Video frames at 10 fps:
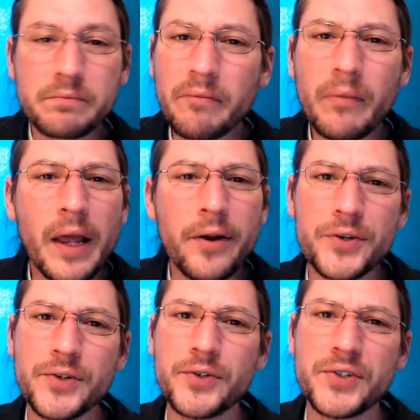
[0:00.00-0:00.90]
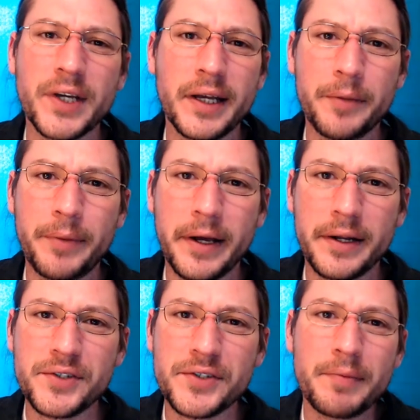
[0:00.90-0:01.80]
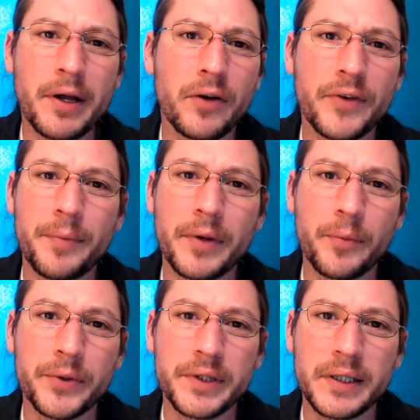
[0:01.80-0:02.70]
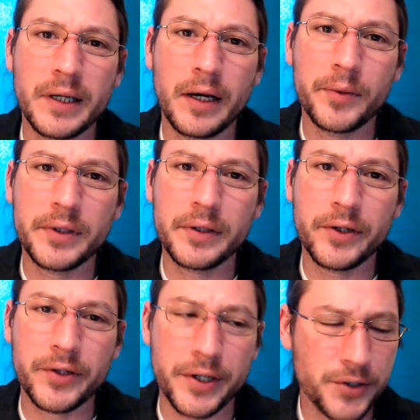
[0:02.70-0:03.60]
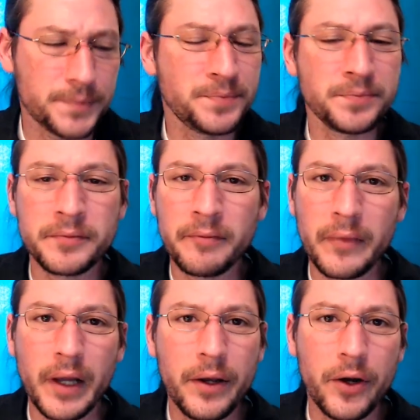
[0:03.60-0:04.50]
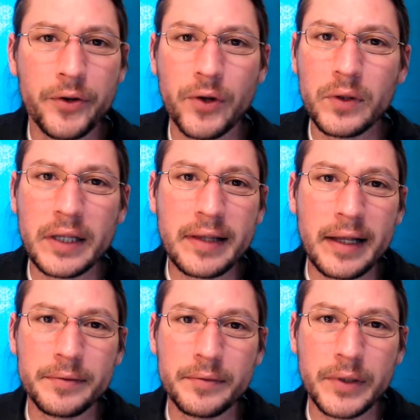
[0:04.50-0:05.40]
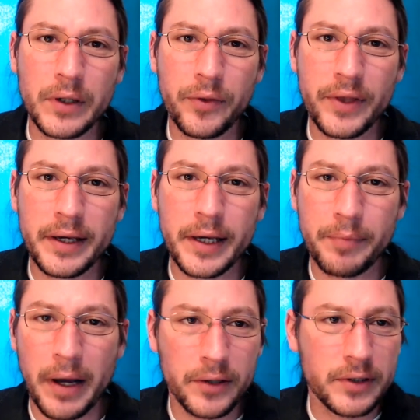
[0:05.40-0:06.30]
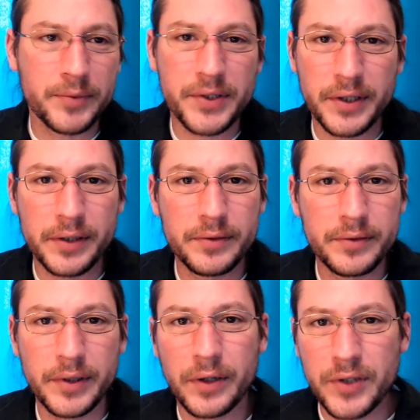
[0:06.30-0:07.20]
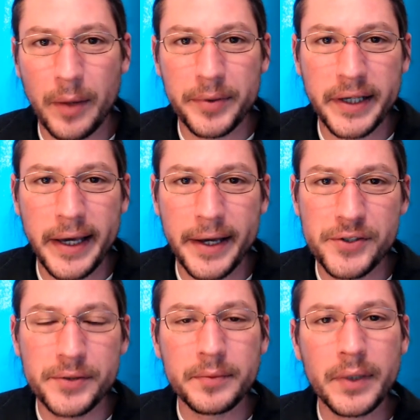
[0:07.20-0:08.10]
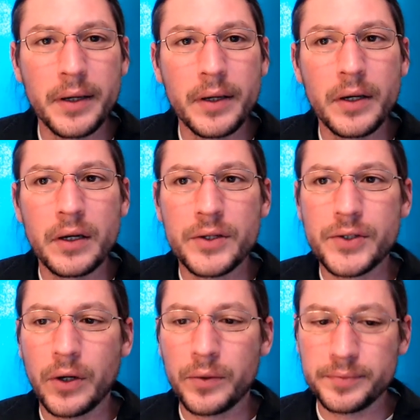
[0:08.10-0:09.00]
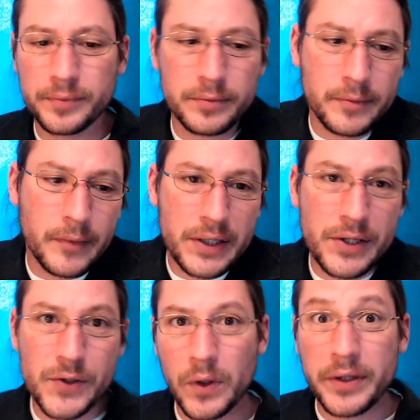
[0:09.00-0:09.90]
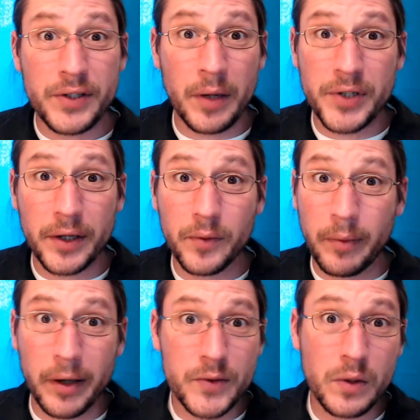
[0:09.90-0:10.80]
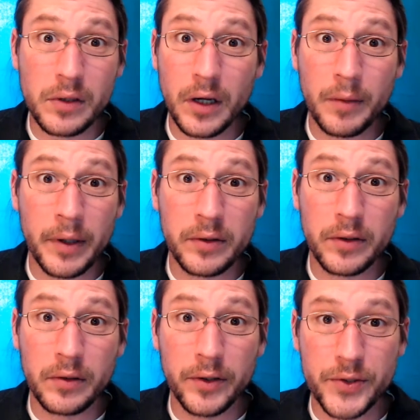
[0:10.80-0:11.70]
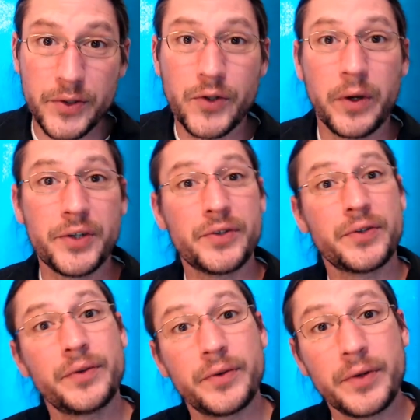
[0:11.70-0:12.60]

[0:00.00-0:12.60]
And also, just like any pet, it's just a matter of keeping up with the litter dish. You don't let that, thing get piled up to the, top of the cage. So since we're on the subject, we might as well talk about their litter situation.